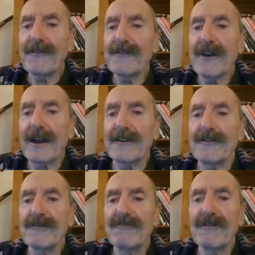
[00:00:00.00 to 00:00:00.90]

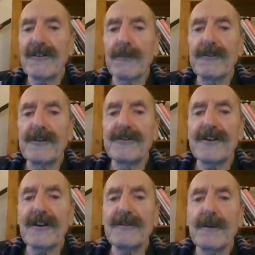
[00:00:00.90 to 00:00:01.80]
unchallenged, result in
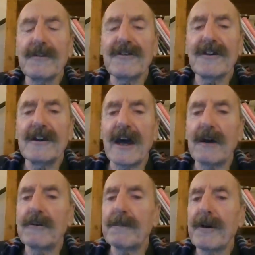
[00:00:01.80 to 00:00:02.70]
just what we see
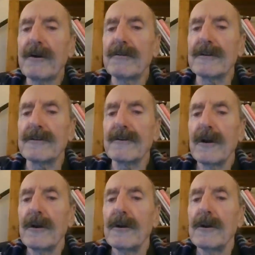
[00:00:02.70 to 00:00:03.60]
now in Poland,
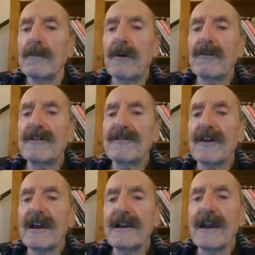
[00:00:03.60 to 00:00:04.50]
where it is
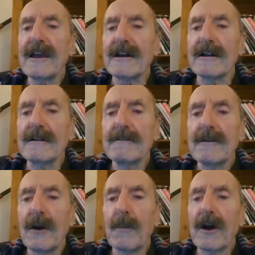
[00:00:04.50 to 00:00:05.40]
illegal
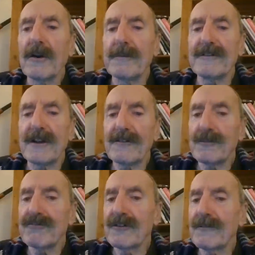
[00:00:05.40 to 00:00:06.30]
and one could be sent
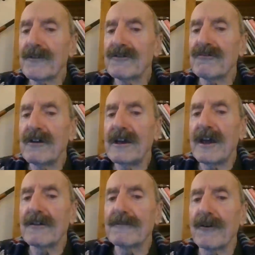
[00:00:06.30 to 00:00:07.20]
to prison for 3
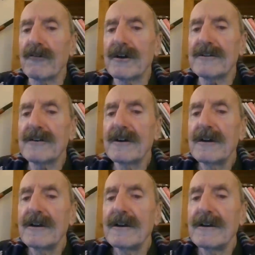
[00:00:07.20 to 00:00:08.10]
years for it,
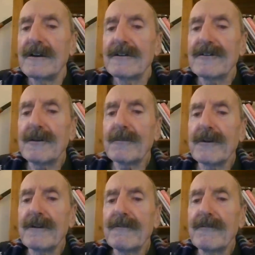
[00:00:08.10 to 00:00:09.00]

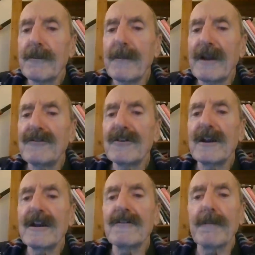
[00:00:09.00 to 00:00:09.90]
simply for
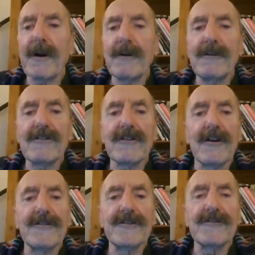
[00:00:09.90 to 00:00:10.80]
mentioning the Polish
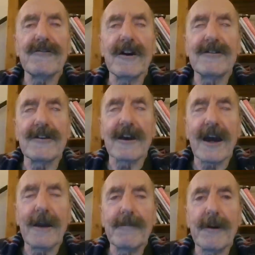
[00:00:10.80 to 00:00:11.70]
concentration
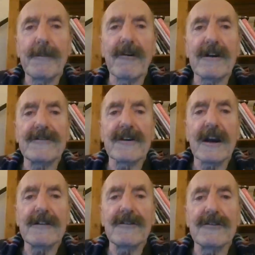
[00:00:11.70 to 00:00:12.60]
camp at Bereza
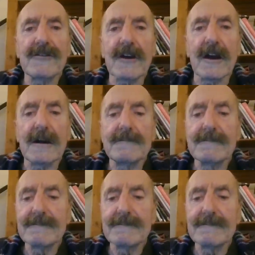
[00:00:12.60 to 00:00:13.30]
Kartuska.